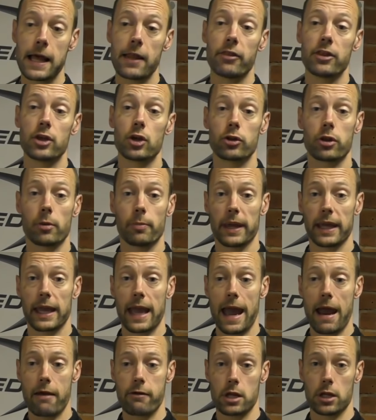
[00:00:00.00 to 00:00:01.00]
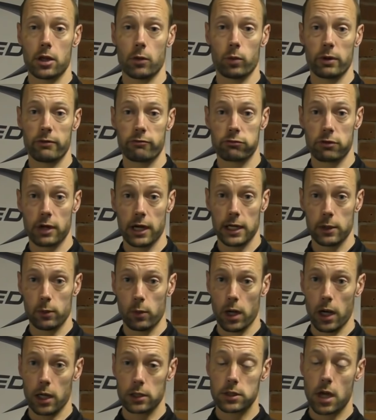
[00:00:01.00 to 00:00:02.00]
The other big area that we've really
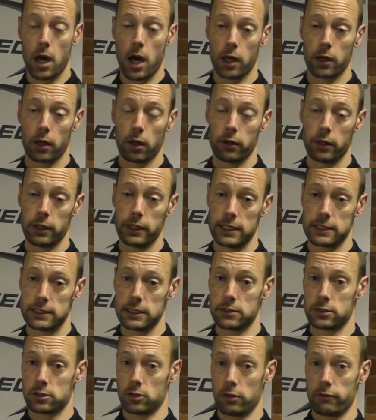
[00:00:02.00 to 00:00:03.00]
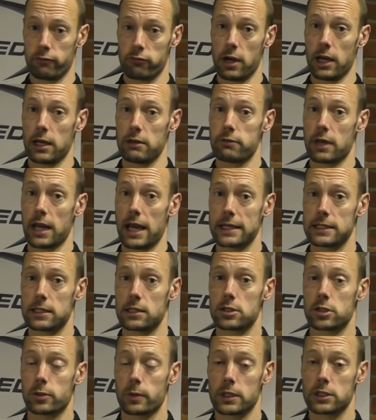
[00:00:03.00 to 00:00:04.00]
worked hard on, and this is sort of really related
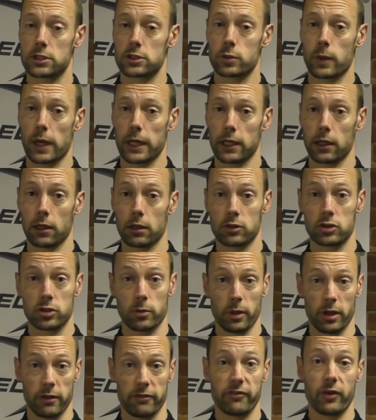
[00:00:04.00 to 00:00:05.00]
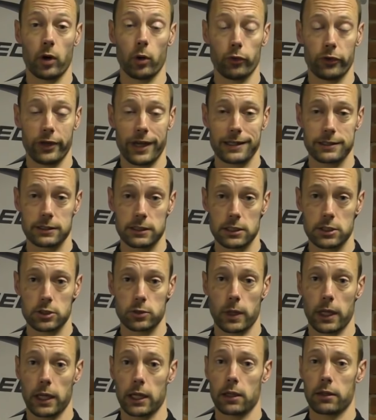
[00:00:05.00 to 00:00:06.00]
to his swing and some of the faults he has in his
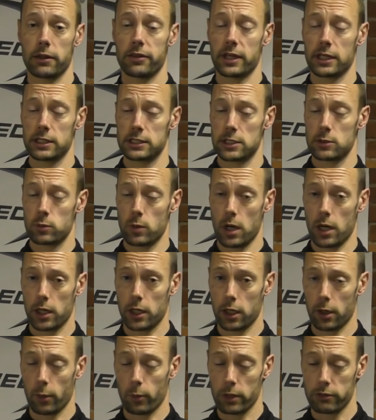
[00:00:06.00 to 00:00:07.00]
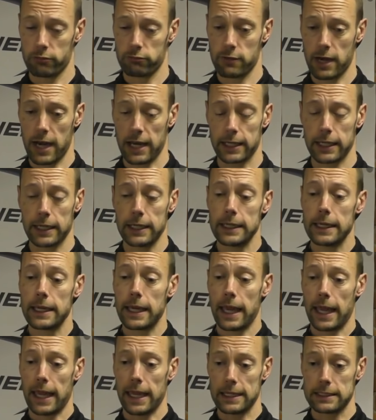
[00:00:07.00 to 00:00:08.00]
swing and things he's working on with Rick,
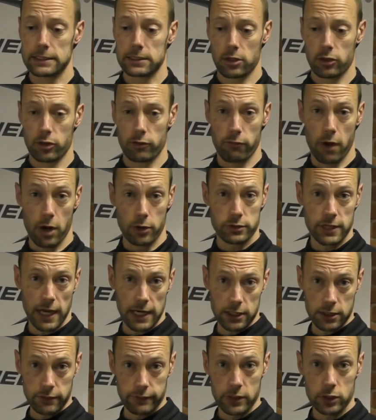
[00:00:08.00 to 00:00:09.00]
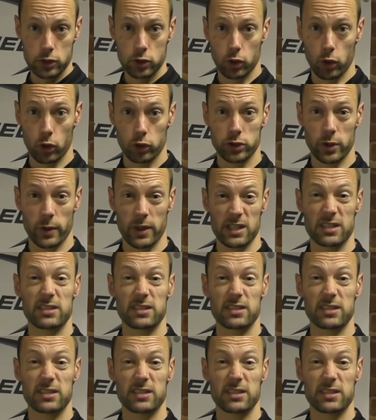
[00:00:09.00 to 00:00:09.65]
is the rotation of his torso and the